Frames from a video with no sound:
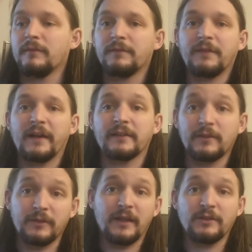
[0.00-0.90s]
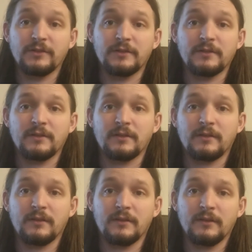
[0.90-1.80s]
find locations,
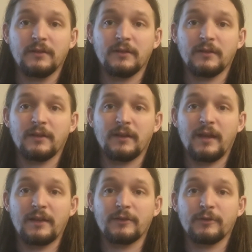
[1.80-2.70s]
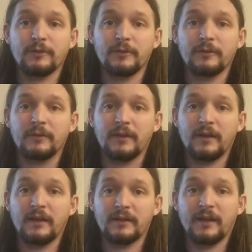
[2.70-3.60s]
gather crew
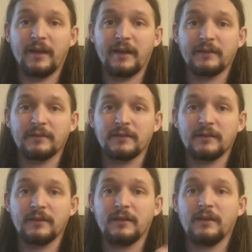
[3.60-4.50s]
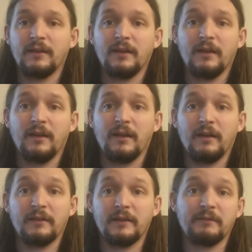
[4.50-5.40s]
and cast,
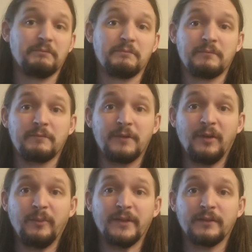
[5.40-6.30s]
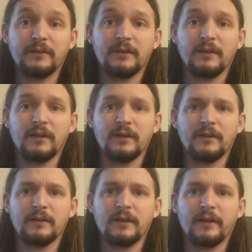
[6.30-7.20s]
and then film it.
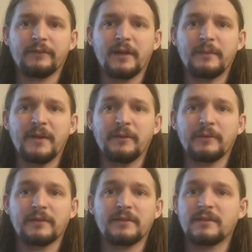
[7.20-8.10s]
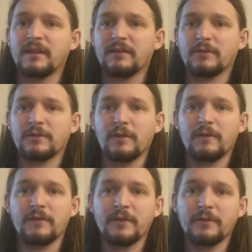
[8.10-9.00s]
I've got about 6 or so
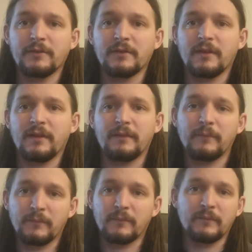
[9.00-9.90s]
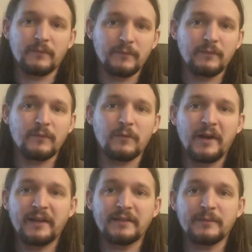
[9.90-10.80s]
of those, and I'm writing